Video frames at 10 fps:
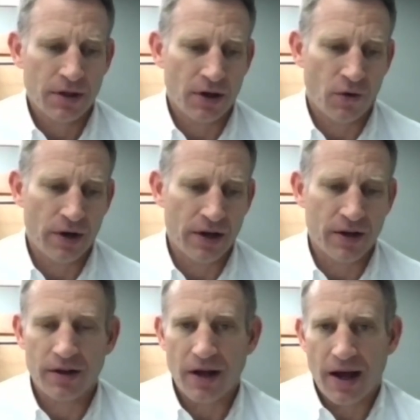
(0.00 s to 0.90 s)
You know,
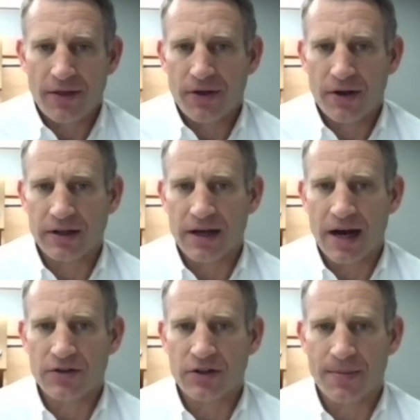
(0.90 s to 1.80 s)
I thought the
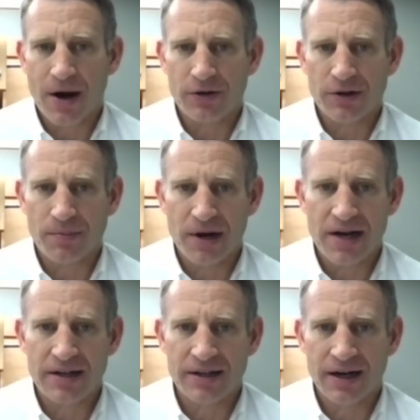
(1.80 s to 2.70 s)
guys would come out and
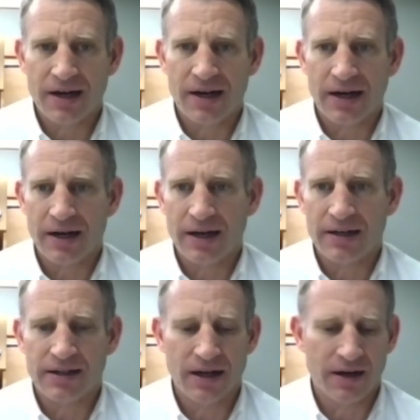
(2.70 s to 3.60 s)
compete, and
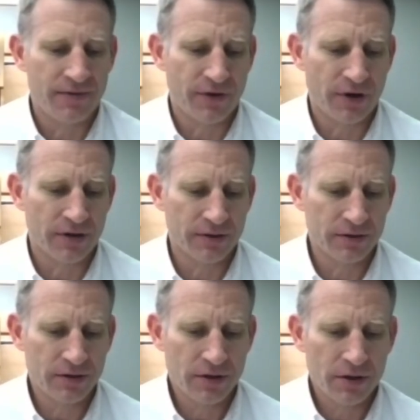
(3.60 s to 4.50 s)
they did for
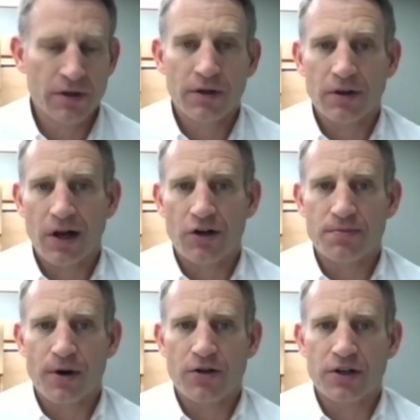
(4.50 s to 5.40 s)

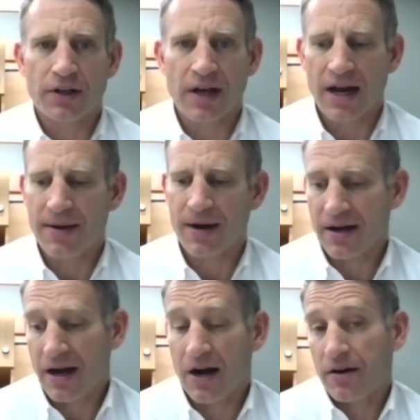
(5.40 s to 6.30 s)
large parts of the game.
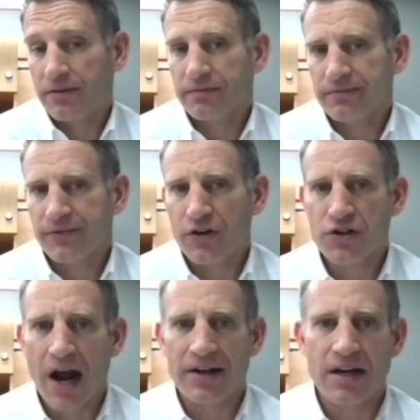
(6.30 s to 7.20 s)
And our
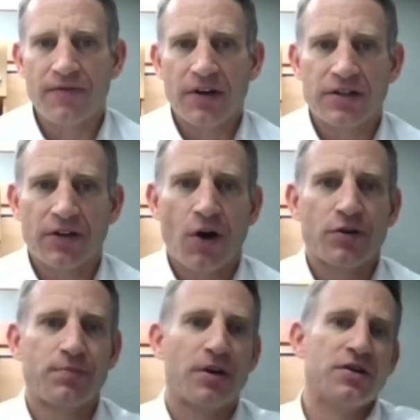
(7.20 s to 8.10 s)
first shot defense I
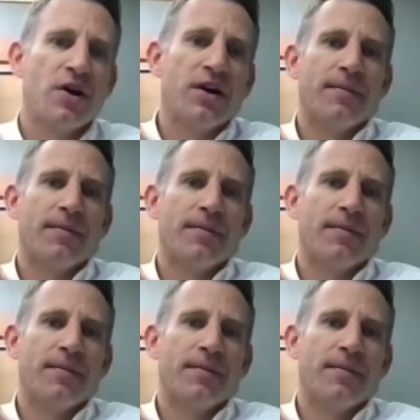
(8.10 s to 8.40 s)
thought was pretty good.